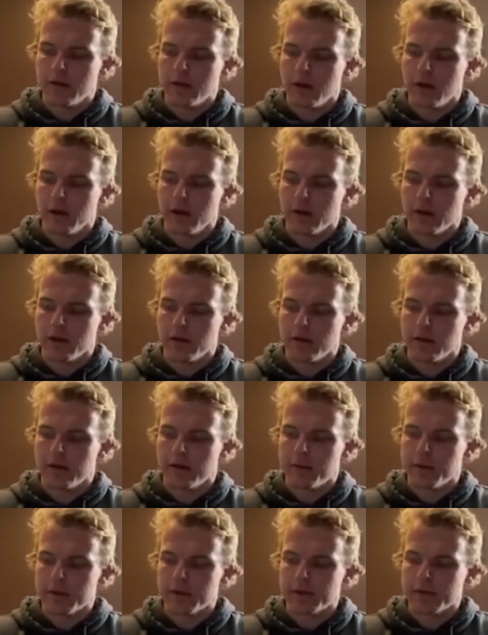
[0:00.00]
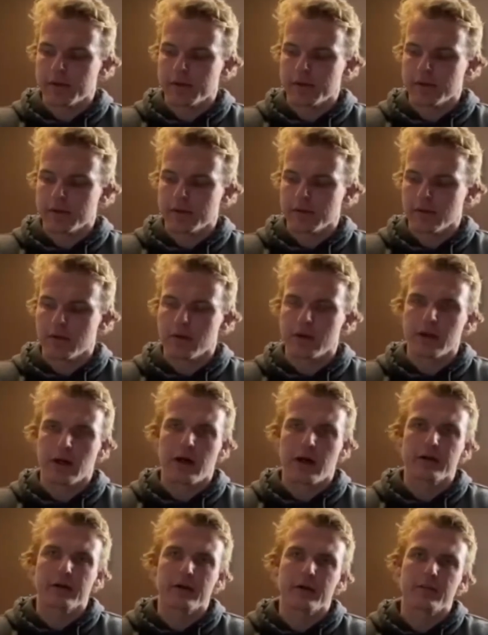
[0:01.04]
like therapist or
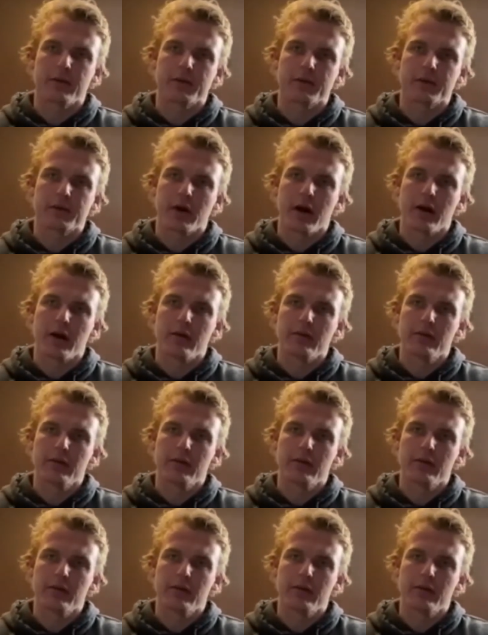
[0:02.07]
doctor prescribed